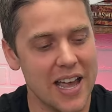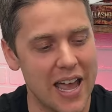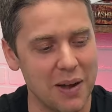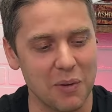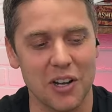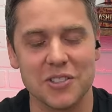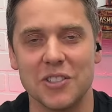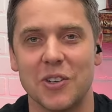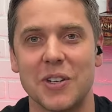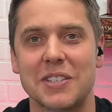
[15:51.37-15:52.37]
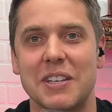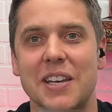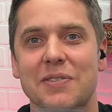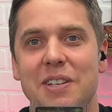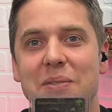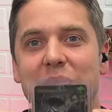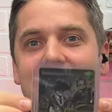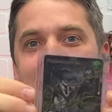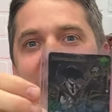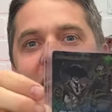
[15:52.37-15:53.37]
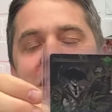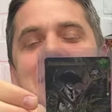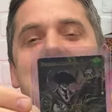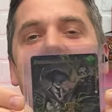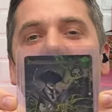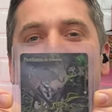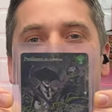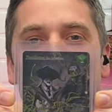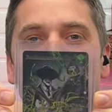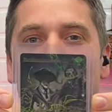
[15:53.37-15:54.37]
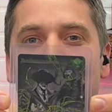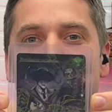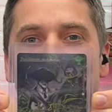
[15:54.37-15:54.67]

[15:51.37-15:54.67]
and we're also going to give him a staff promo.